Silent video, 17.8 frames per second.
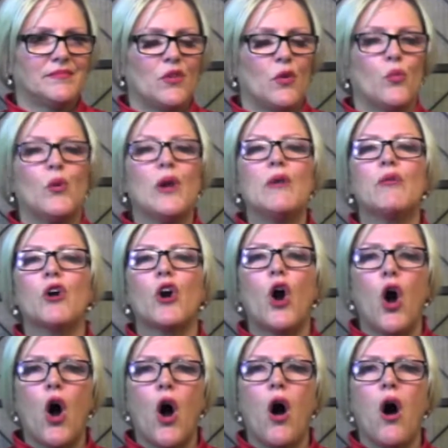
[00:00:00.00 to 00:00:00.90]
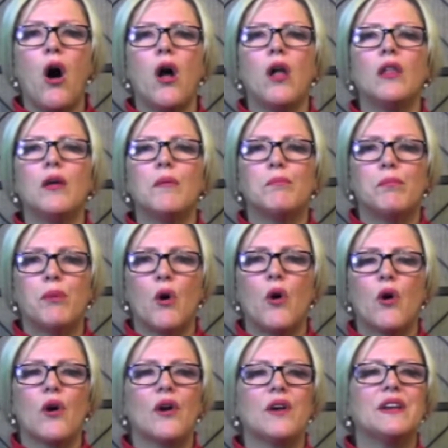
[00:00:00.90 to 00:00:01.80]
We were all
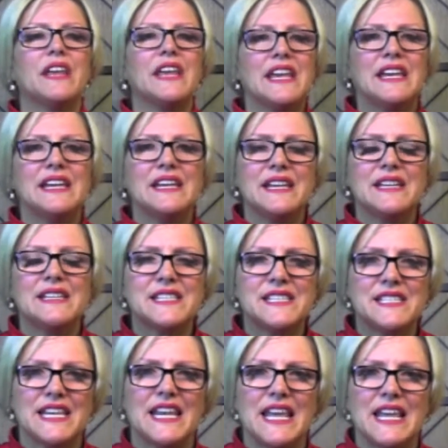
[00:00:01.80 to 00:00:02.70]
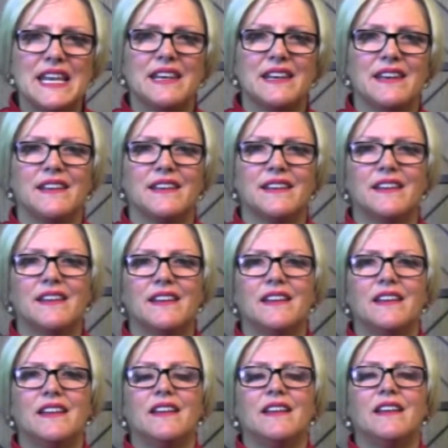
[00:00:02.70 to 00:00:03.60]
born in sin.
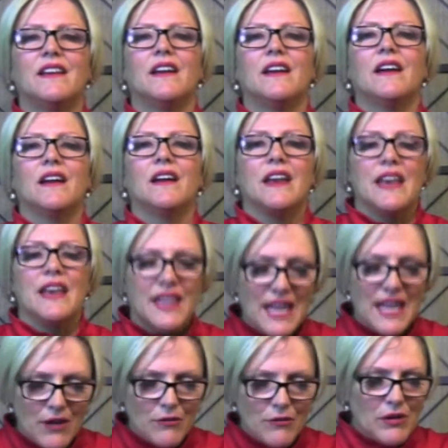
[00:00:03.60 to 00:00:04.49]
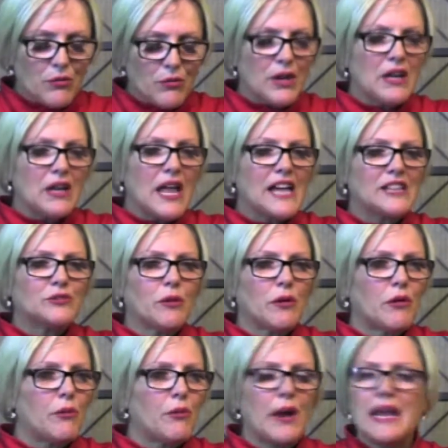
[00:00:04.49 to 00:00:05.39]
Then we realize when
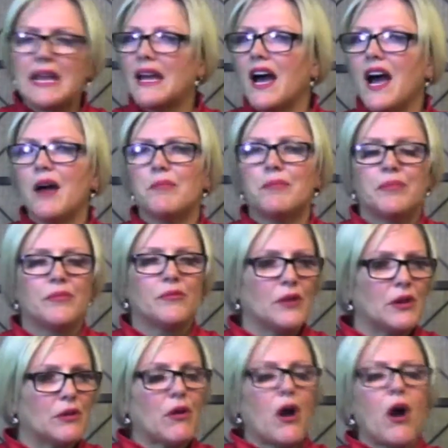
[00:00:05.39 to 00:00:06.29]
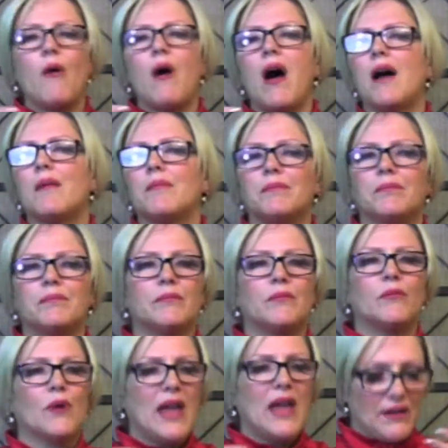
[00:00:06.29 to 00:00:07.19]
we wake up, we grow up,
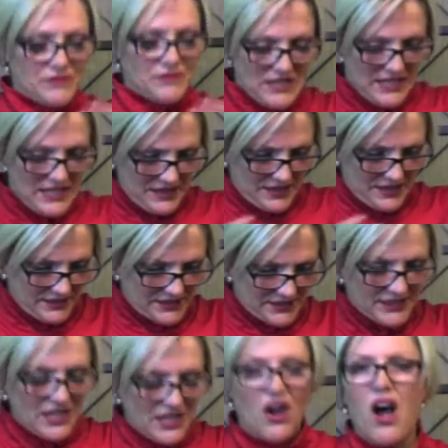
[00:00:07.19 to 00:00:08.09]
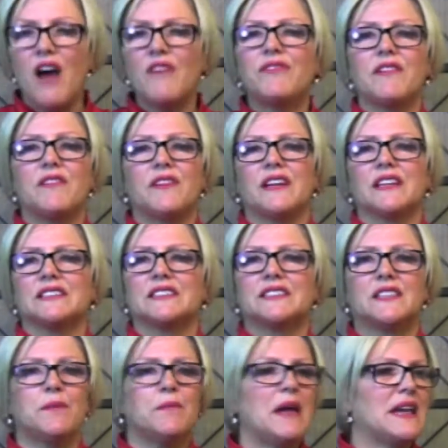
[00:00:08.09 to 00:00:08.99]
we have to get this sin off of us
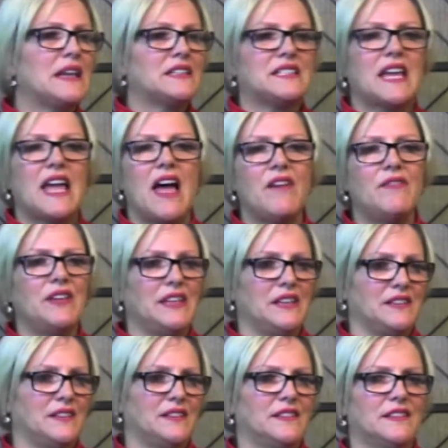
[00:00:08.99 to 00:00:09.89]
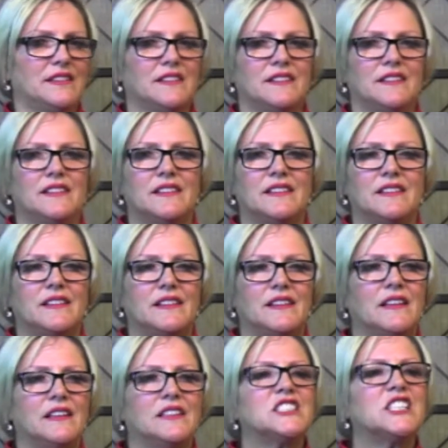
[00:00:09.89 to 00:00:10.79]
to make it to heaven.
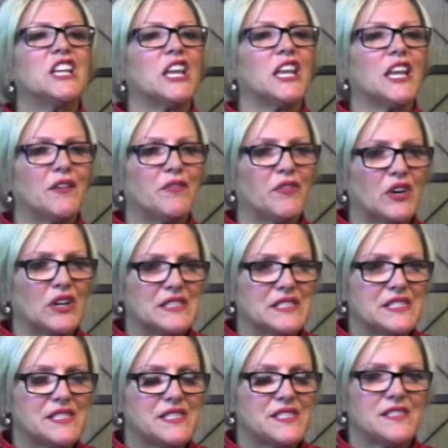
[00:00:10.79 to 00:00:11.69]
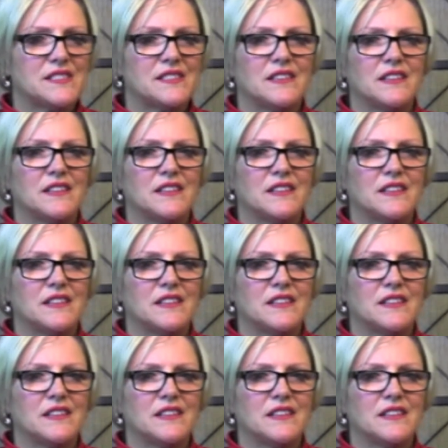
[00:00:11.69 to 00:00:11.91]
Deliverance.